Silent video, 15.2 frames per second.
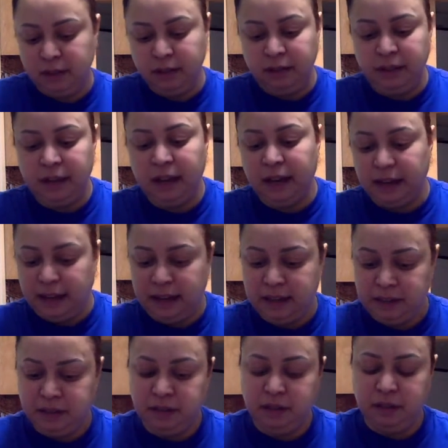Not like
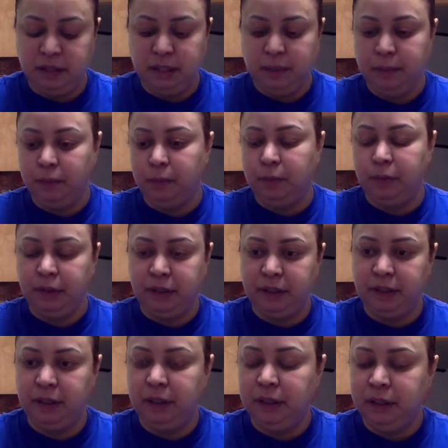just a simple morning
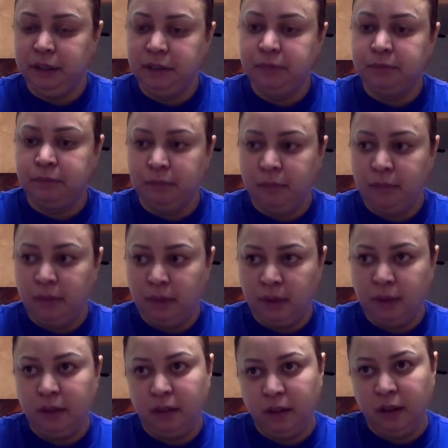
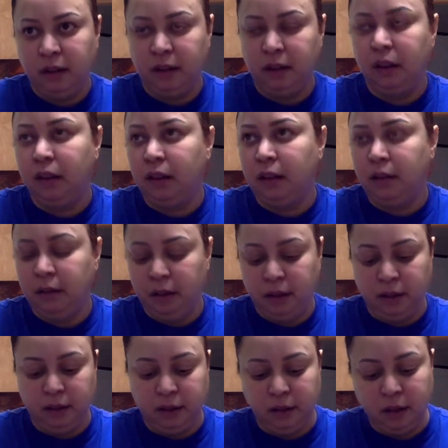kind of thing. Yeah.